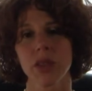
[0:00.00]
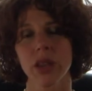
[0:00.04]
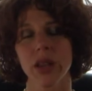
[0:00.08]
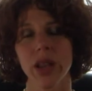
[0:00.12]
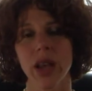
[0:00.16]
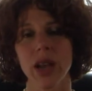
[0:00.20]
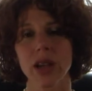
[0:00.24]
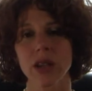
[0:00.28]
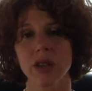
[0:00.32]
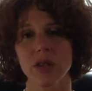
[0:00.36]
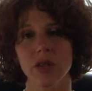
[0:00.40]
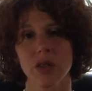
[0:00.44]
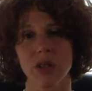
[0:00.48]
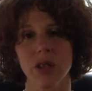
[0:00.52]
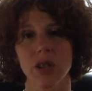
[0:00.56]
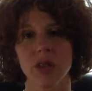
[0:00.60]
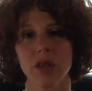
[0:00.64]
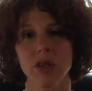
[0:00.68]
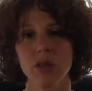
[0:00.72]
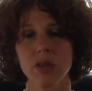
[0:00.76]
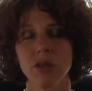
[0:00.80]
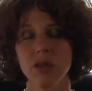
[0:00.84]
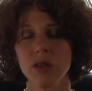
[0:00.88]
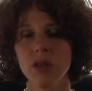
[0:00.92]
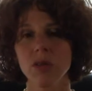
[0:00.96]
That
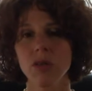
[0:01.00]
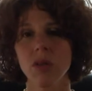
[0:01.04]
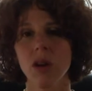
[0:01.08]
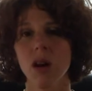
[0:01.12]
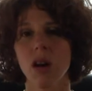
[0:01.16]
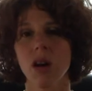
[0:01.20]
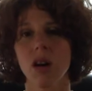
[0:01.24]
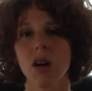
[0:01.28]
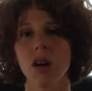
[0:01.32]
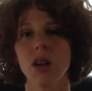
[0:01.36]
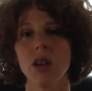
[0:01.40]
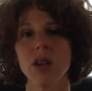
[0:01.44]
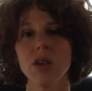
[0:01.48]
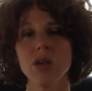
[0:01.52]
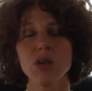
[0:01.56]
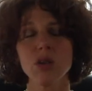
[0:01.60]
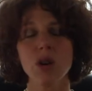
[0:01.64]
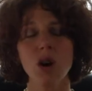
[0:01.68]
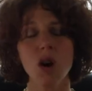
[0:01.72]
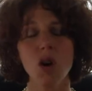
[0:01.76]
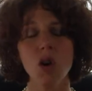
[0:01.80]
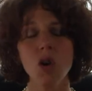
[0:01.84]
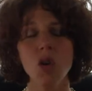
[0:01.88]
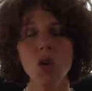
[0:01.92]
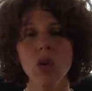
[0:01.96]
actually who you are
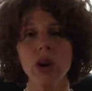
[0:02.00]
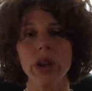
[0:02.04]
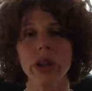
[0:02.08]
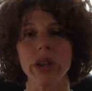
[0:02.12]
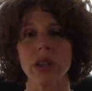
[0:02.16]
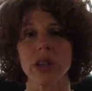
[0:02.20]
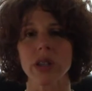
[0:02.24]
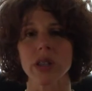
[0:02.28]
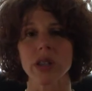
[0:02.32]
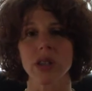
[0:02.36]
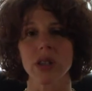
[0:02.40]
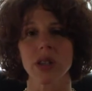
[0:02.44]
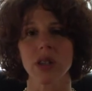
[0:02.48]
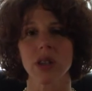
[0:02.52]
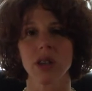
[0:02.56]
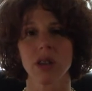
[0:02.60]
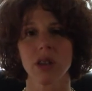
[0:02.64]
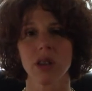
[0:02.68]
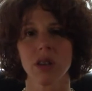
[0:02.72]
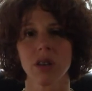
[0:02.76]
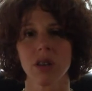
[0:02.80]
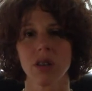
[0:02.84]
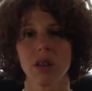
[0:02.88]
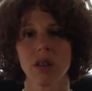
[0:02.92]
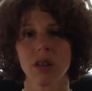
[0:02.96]
is always
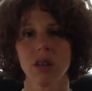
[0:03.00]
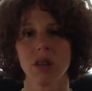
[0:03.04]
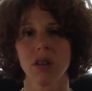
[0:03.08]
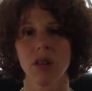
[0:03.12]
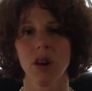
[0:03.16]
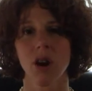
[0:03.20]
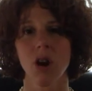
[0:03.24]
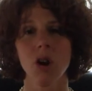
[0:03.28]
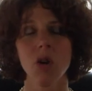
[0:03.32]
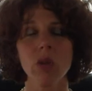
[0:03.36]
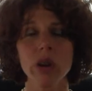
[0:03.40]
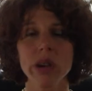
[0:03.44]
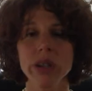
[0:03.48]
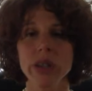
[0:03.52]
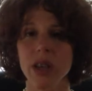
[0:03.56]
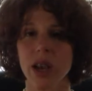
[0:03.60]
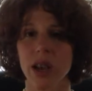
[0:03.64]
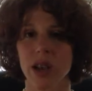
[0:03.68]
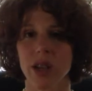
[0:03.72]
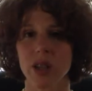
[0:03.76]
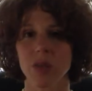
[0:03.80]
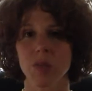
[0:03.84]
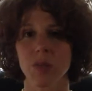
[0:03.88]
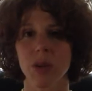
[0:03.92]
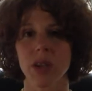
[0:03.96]

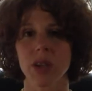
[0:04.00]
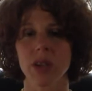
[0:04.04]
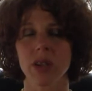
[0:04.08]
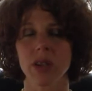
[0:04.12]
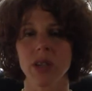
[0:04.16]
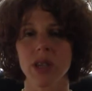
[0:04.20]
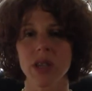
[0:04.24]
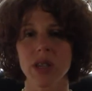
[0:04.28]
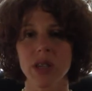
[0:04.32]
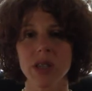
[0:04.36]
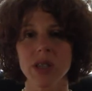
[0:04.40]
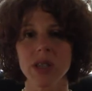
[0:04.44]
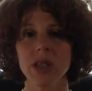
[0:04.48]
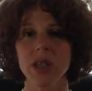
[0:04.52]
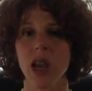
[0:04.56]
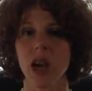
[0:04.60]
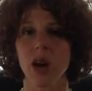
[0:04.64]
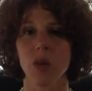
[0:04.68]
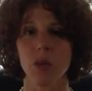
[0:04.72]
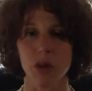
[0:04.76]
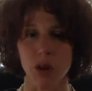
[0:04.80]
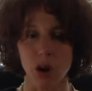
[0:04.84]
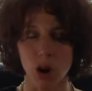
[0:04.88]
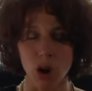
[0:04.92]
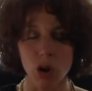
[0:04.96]
has been, is
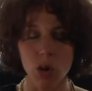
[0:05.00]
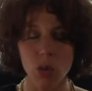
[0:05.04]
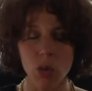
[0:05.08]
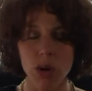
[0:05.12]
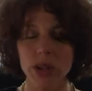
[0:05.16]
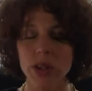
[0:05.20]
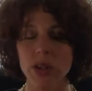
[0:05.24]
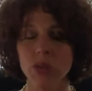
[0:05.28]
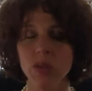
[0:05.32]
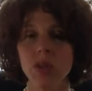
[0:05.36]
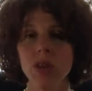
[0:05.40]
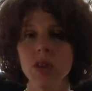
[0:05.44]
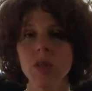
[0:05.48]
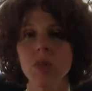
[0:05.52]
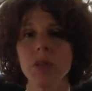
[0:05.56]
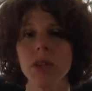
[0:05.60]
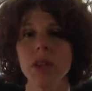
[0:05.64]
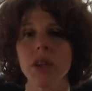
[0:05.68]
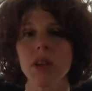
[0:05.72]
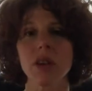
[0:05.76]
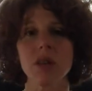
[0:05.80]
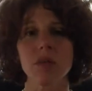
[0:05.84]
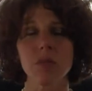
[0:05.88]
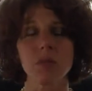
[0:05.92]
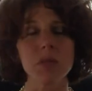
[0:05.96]
now, and always will
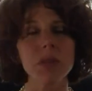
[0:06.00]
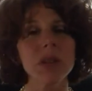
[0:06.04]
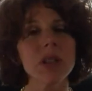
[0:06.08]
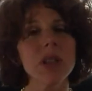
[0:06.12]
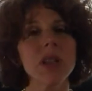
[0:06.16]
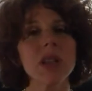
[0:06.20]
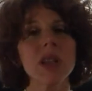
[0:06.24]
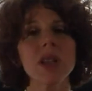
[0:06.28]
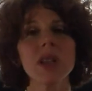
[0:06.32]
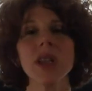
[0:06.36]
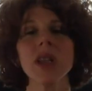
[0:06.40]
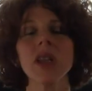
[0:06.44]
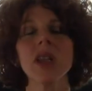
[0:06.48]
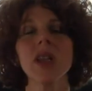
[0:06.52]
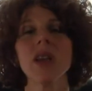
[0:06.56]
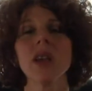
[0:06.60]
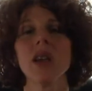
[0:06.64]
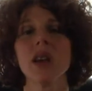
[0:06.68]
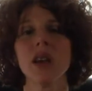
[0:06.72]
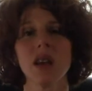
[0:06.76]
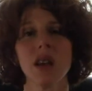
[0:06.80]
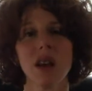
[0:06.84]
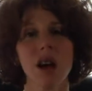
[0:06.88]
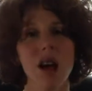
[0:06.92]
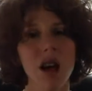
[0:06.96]
be
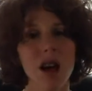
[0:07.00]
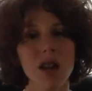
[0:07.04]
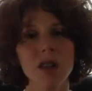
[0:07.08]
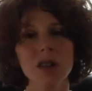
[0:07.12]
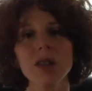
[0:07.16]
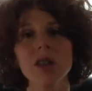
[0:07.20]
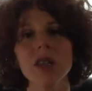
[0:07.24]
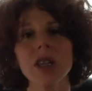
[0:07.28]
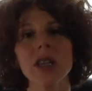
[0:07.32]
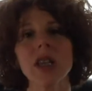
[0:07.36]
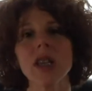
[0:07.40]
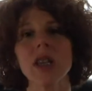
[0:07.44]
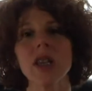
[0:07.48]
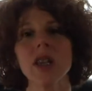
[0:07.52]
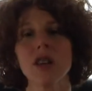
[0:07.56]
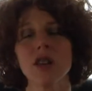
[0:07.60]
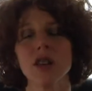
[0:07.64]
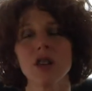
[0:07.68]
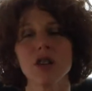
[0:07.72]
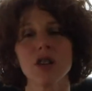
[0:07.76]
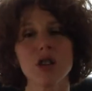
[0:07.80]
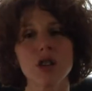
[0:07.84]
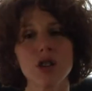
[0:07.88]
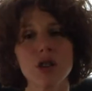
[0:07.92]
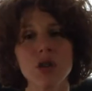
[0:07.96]
completely, utterly,
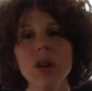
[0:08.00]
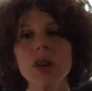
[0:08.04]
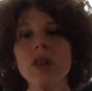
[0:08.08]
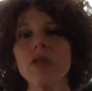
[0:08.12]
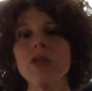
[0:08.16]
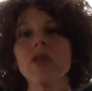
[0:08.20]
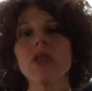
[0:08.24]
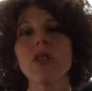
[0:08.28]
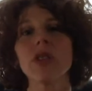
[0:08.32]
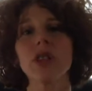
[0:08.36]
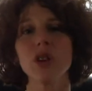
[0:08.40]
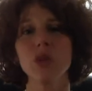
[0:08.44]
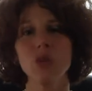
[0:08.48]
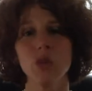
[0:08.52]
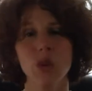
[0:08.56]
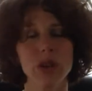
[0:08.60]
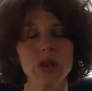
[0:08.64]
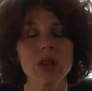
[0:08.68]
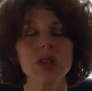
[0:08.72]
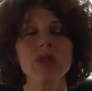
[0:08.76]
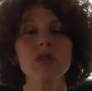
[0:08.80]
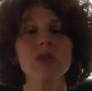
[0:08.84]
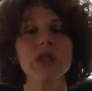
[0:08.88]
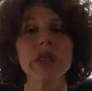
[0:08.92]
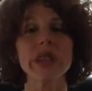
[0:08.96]
joyfully,
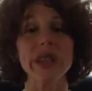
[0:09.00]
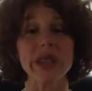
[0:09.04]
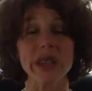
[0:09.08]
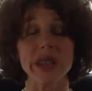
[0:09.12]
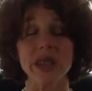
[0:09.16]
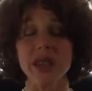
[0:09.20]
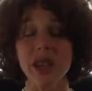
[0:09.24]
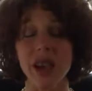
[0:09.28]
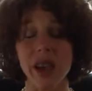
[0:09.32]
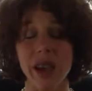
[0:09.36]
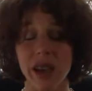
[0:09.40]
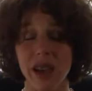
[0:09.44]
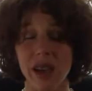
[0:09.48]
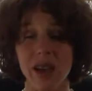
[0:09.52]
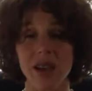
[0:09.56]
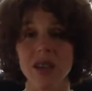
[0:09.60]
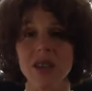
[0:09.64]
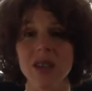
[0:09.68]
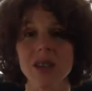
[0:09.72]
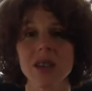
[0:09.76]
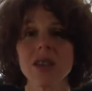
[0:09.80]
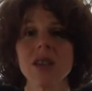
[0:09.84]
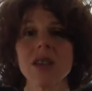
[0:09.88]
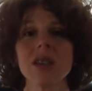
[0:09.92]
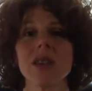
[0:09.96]
wonderfully
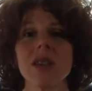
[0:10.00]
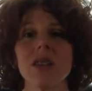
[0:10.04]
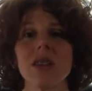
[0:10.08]
intact.